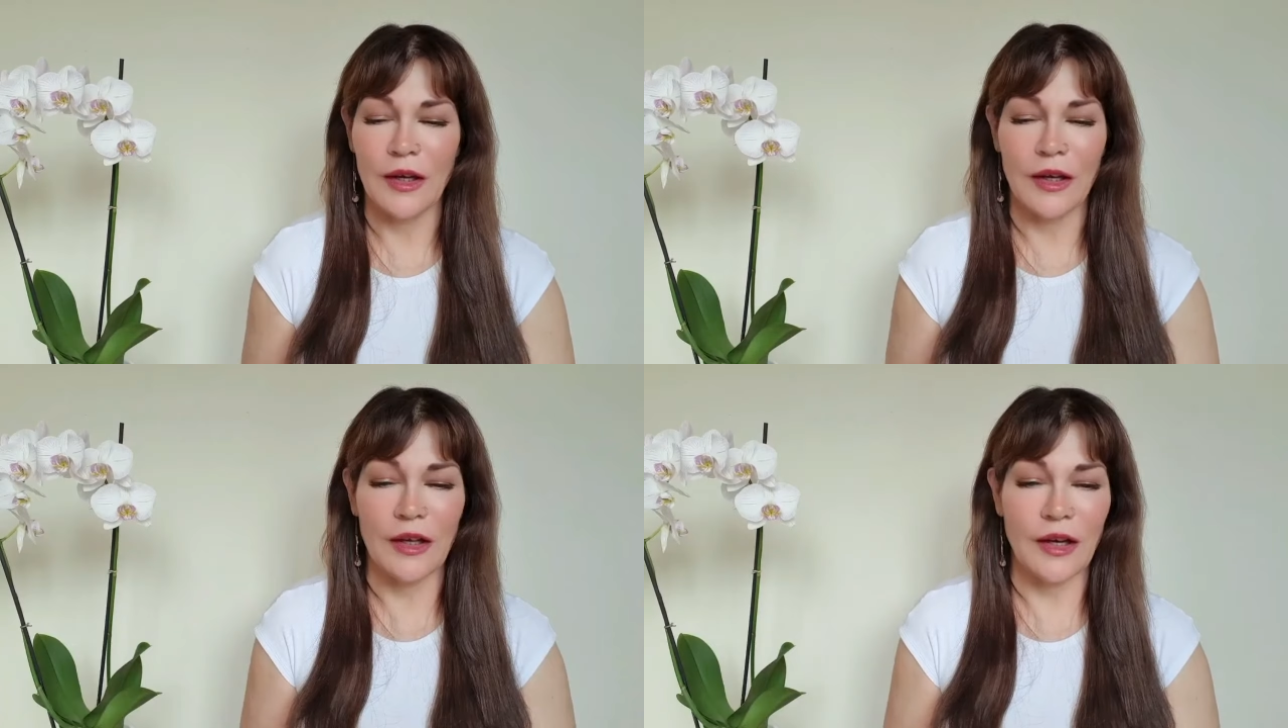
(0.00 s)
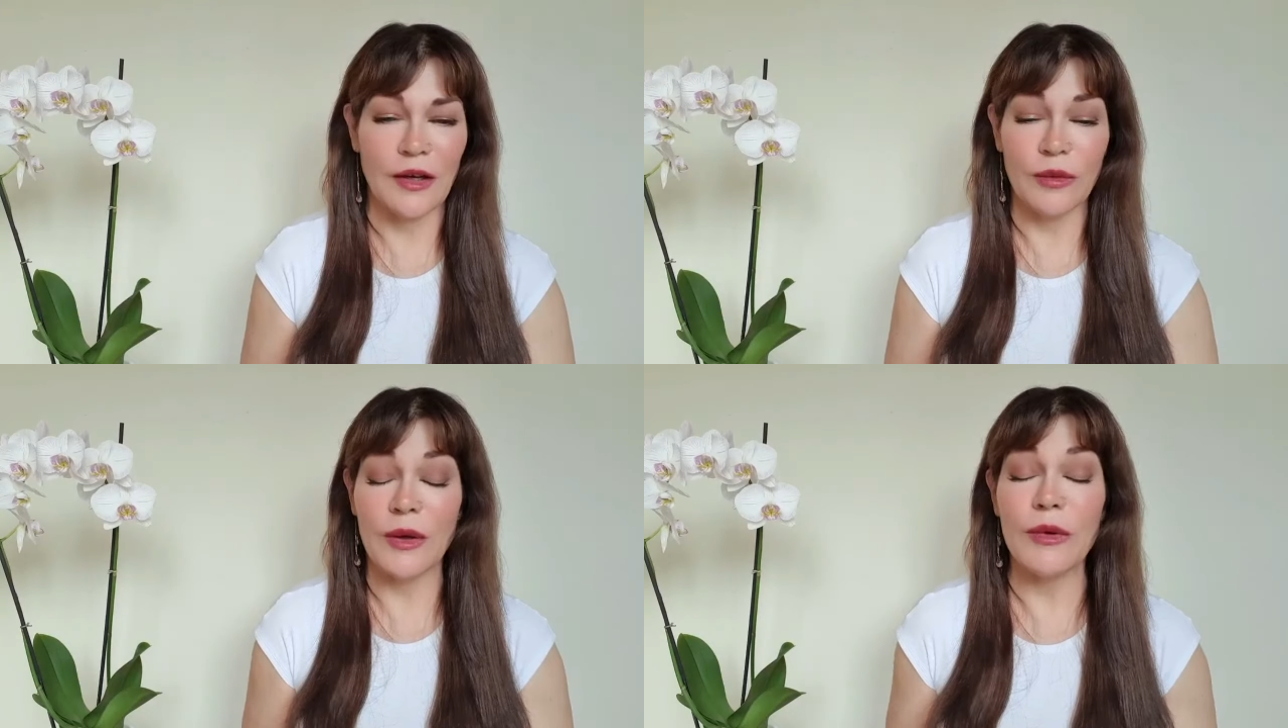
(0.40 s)
and
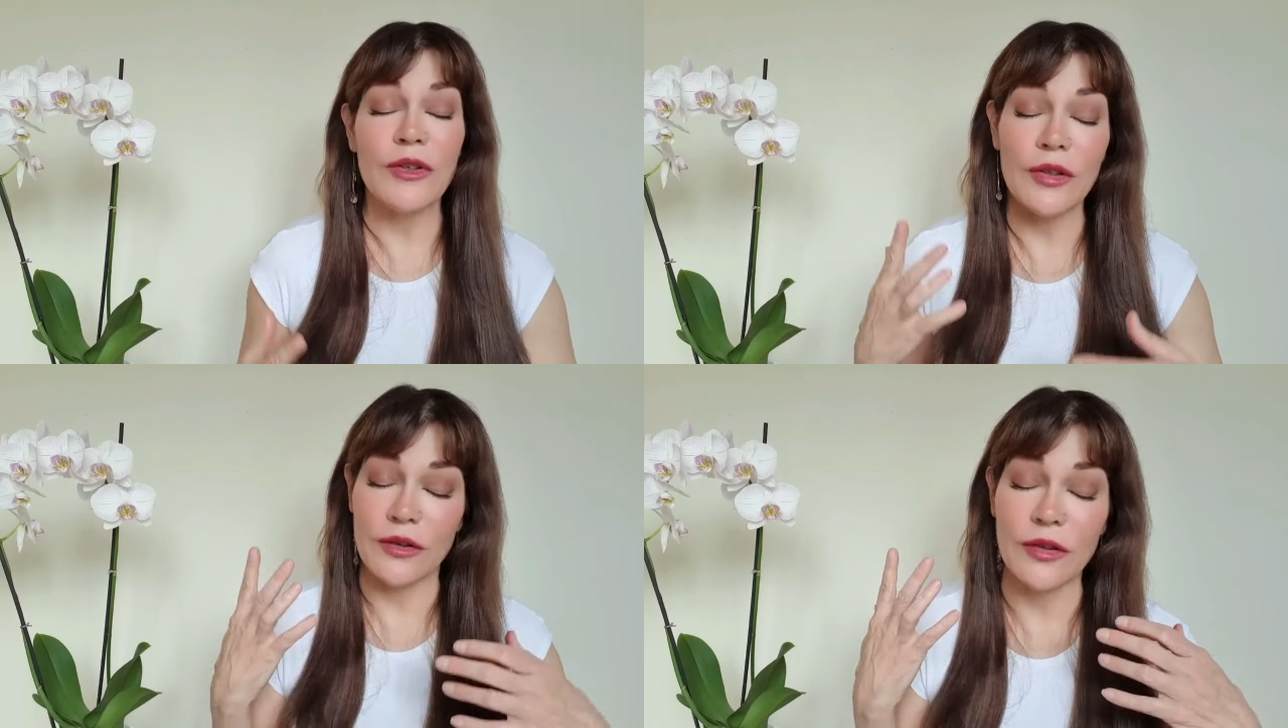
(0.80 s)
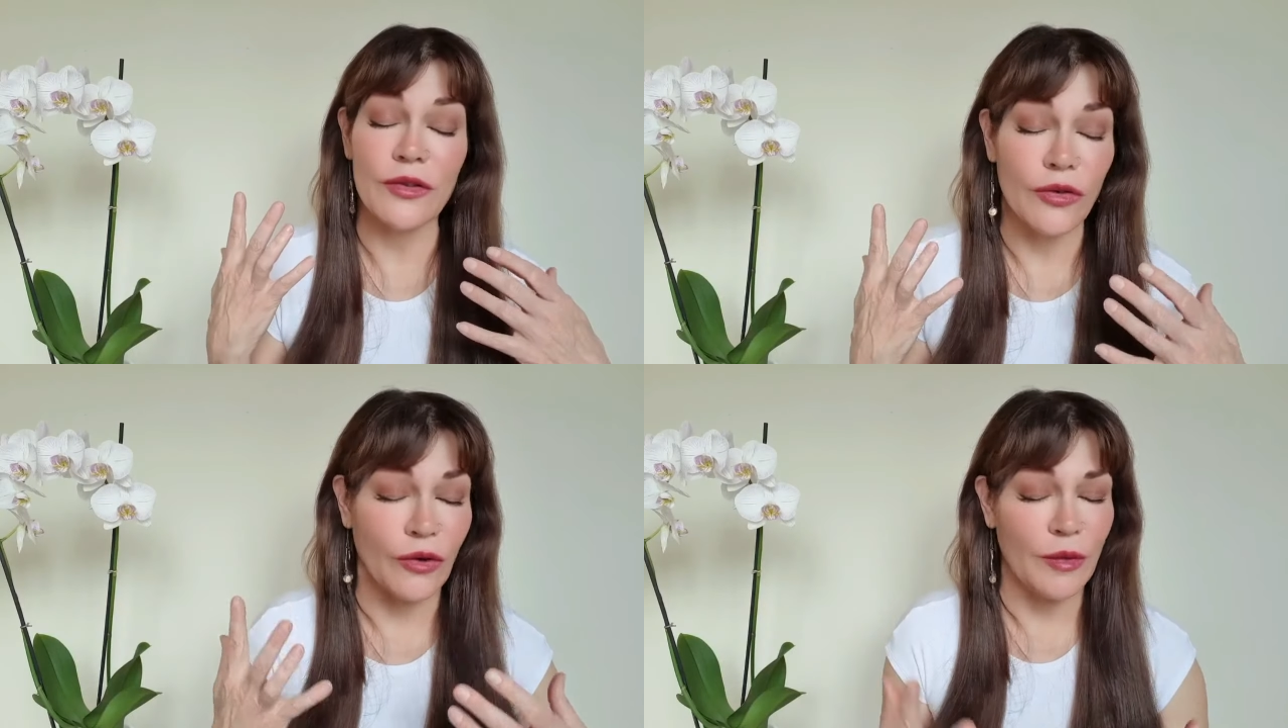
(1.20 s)
it, that would just
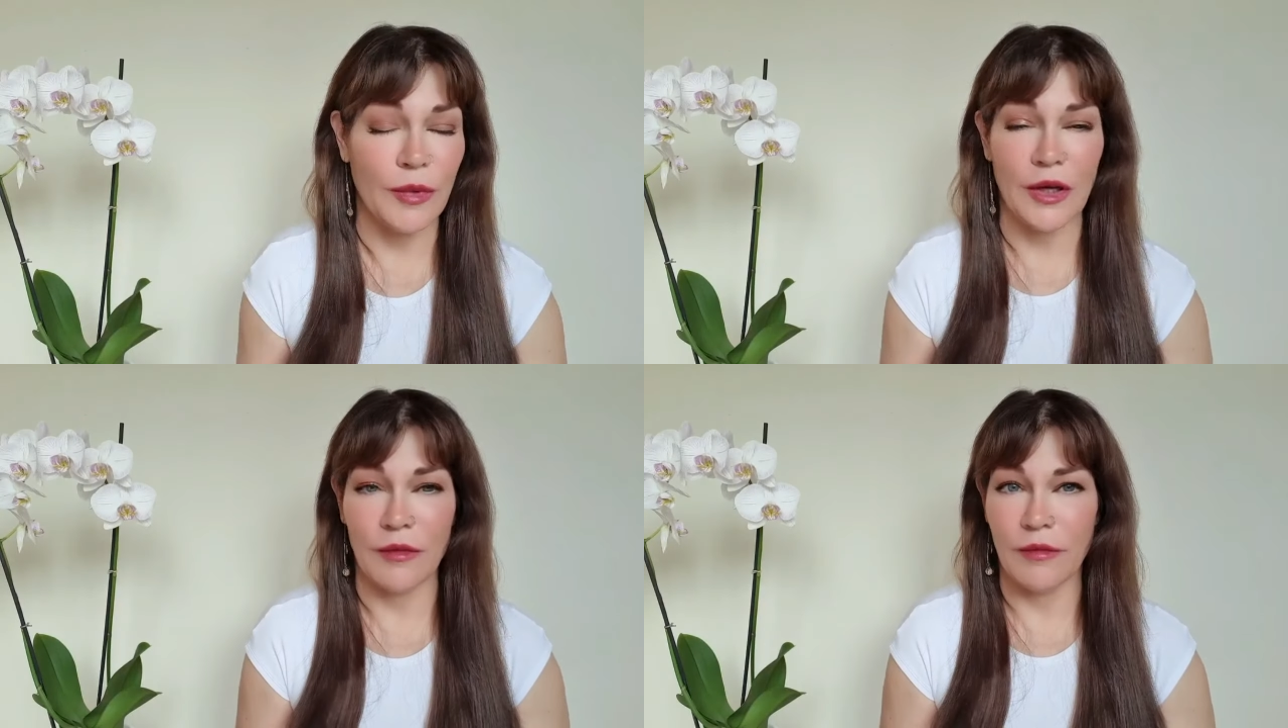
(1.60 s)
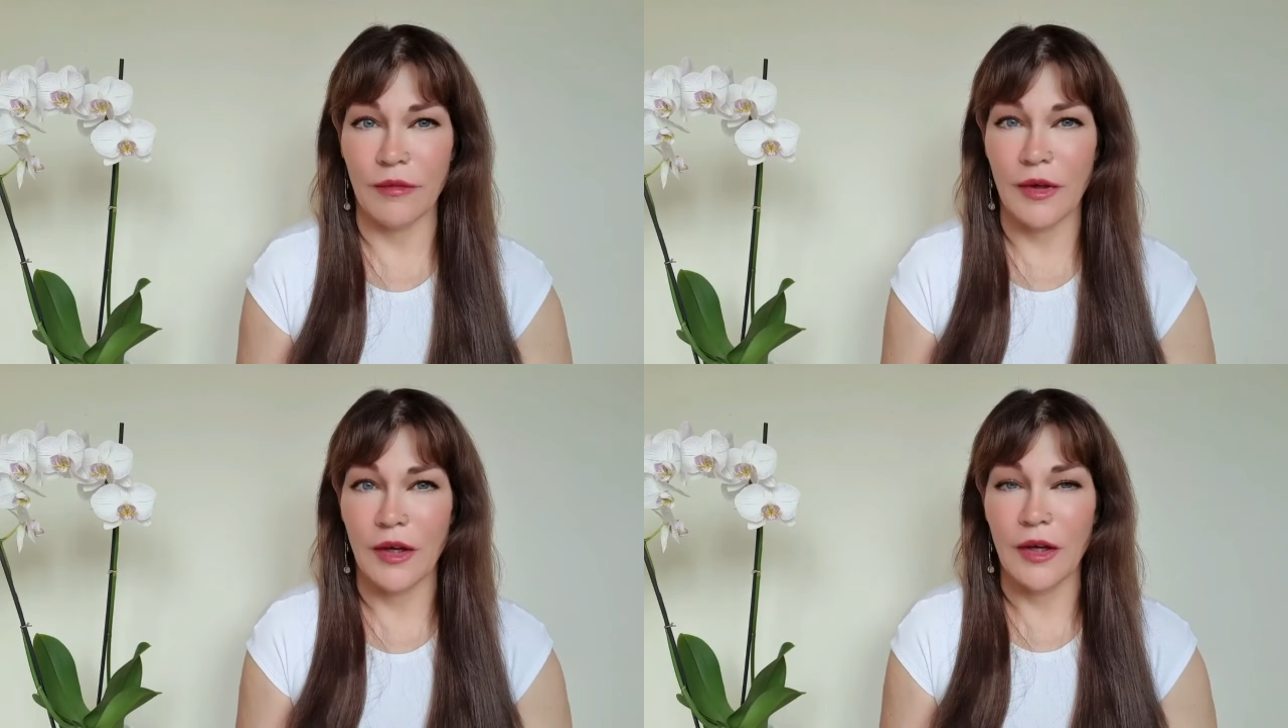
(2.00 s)
destroy me.
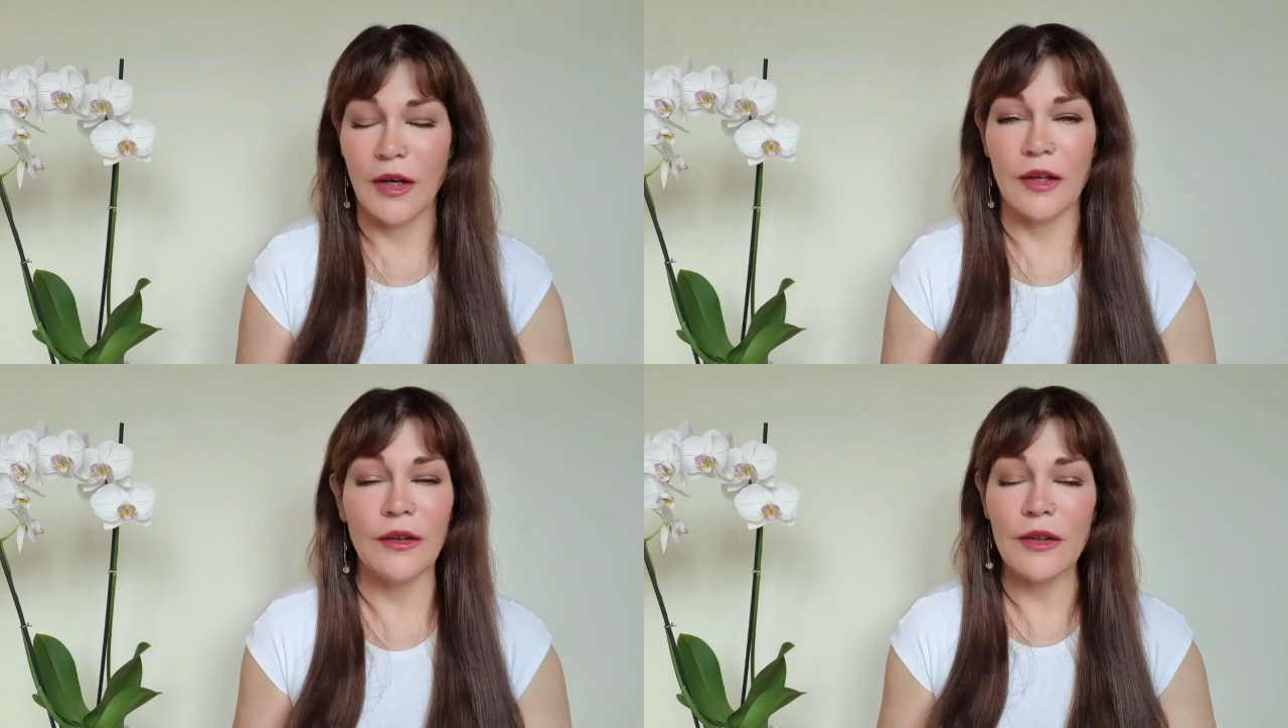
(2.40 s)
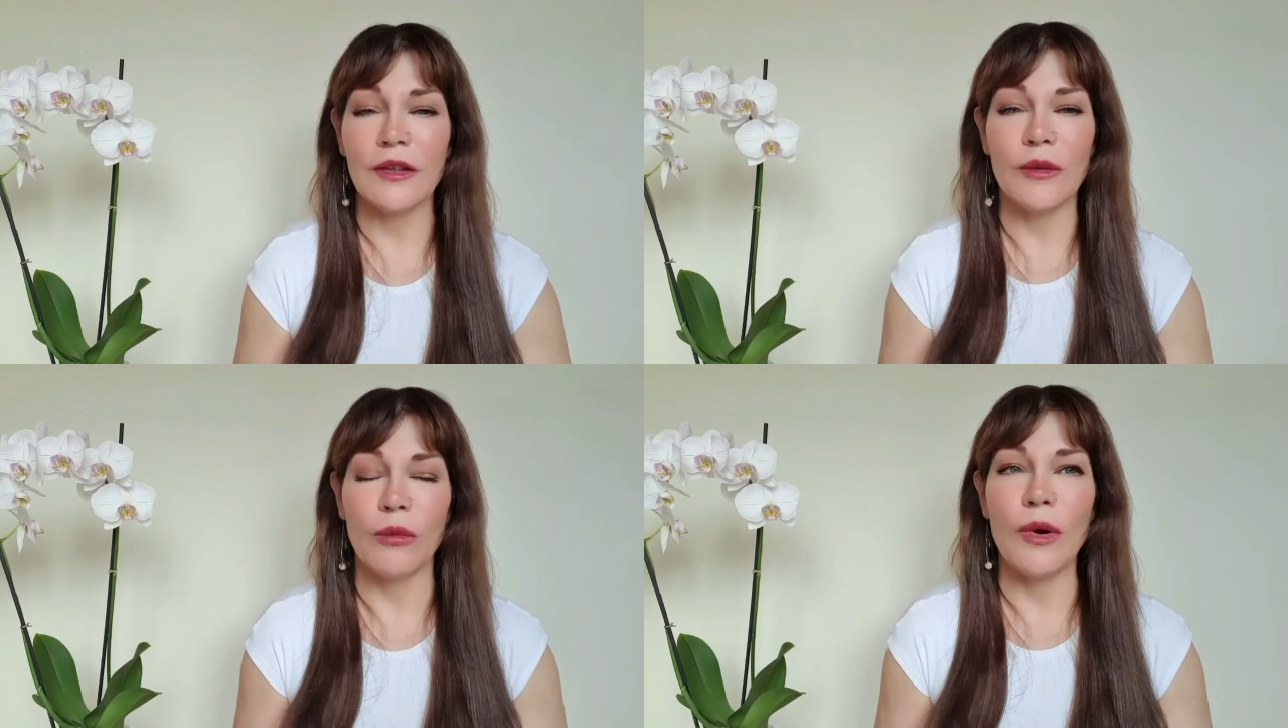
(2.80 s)
And
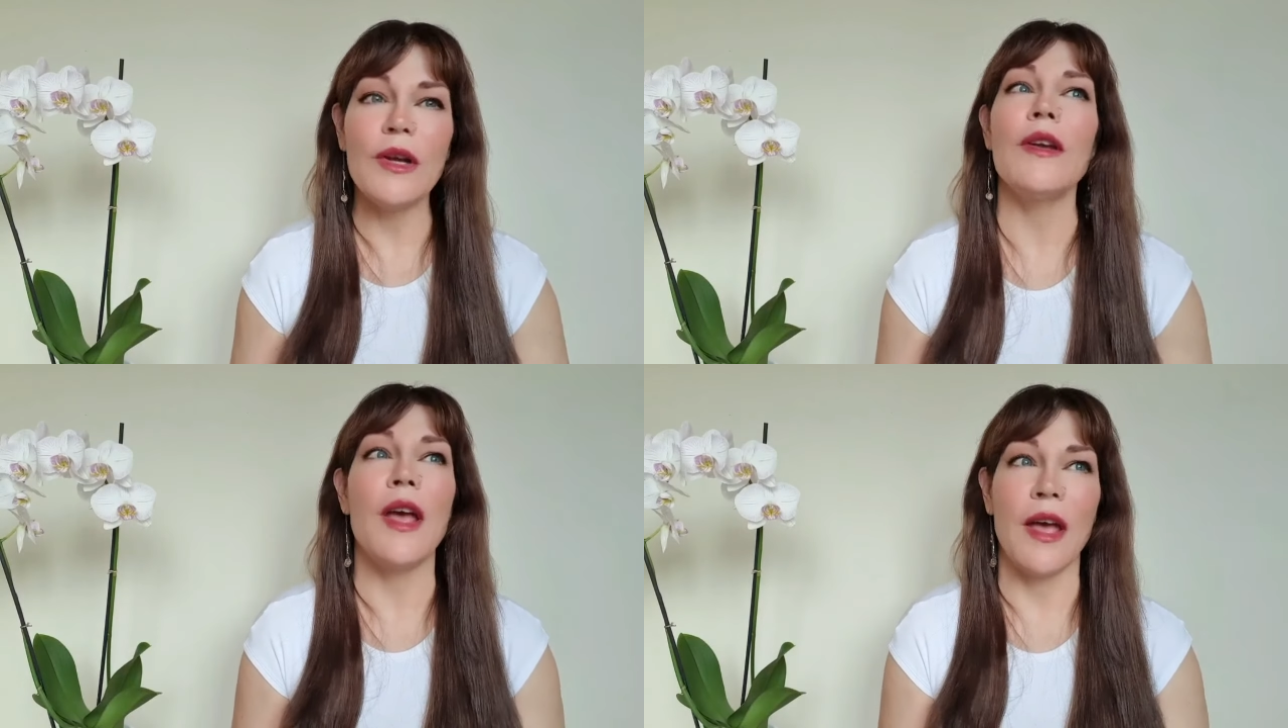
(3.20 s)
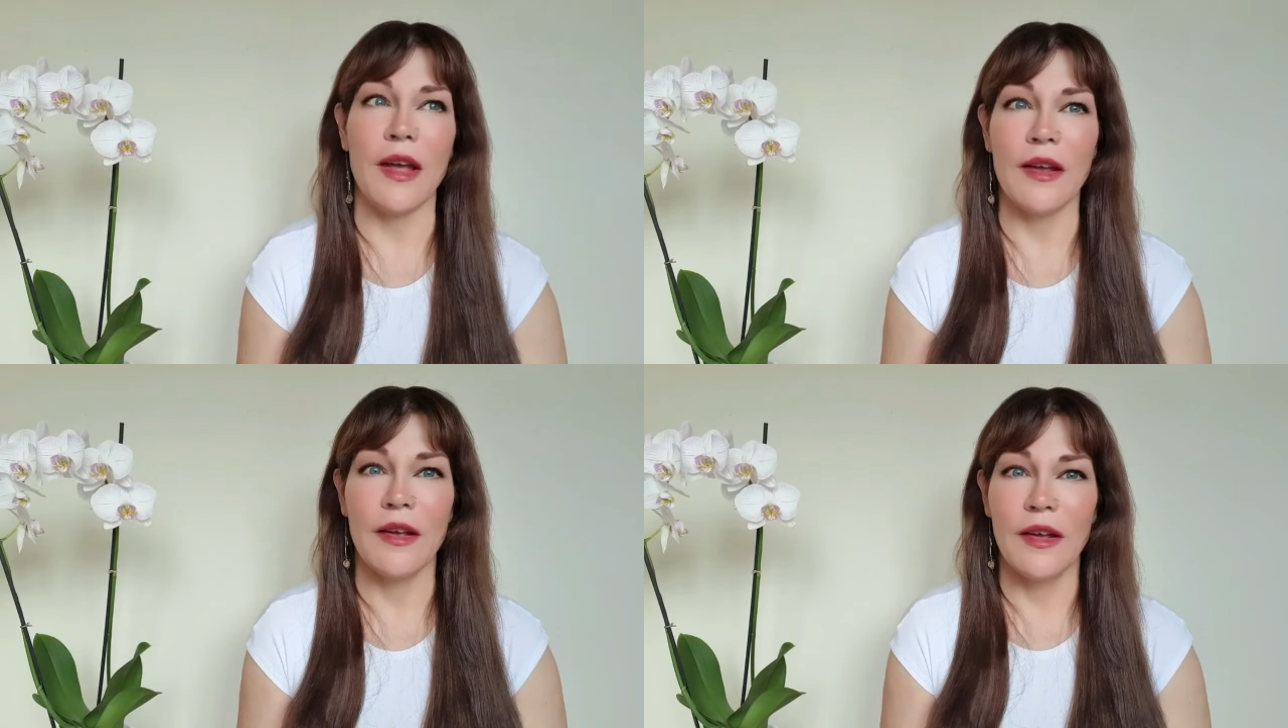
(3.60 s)
literally one
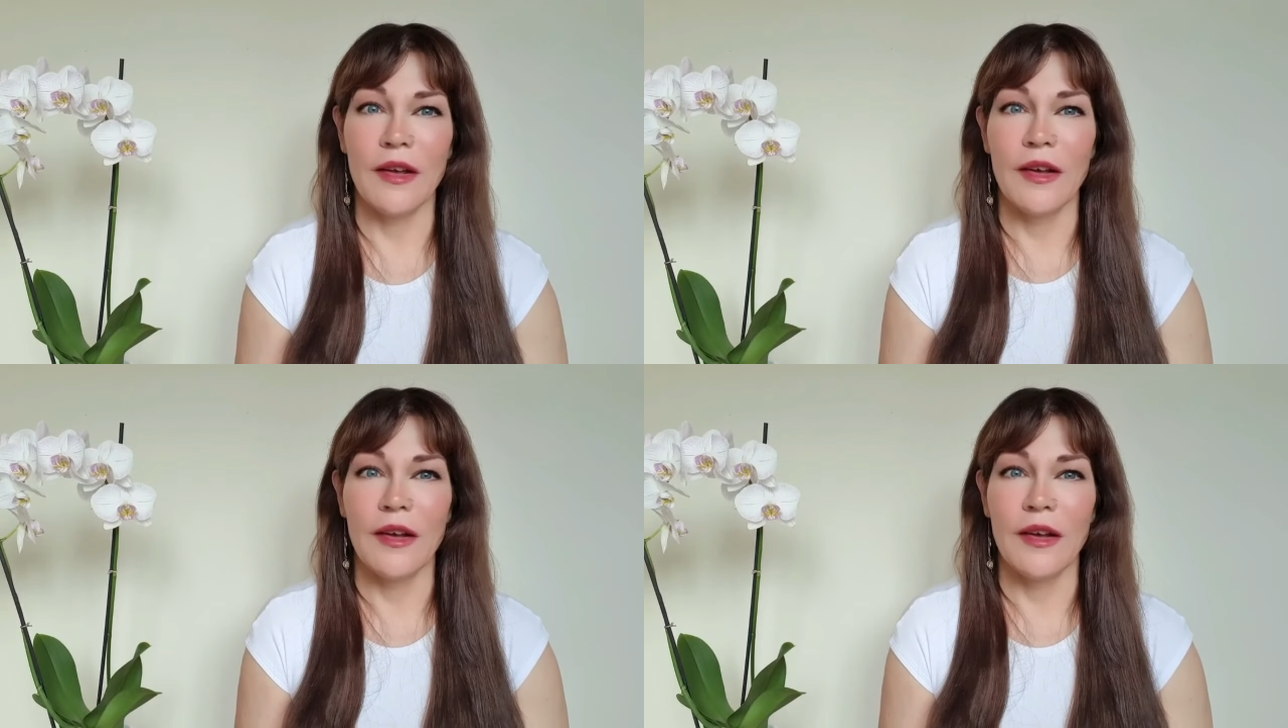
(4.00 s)
day,